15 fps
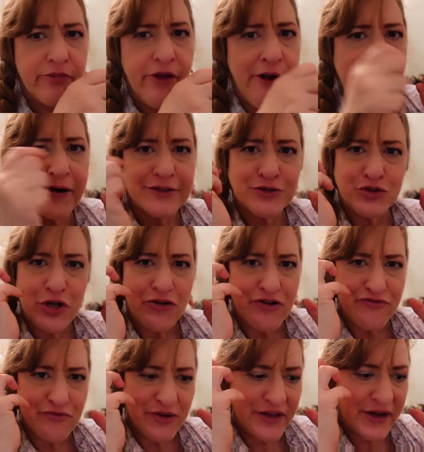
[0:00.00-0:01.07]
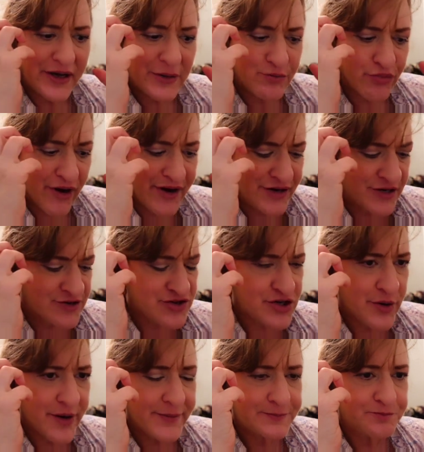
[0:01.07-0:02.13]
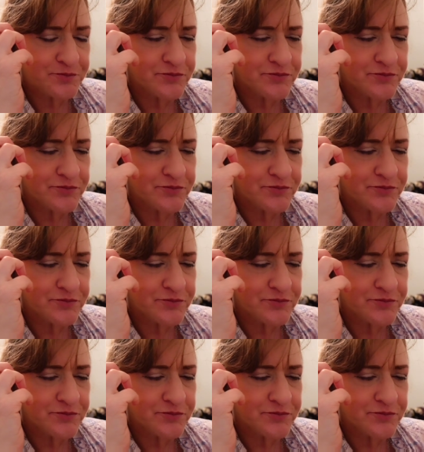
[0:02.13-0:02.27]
And it's got this really high brightness to it.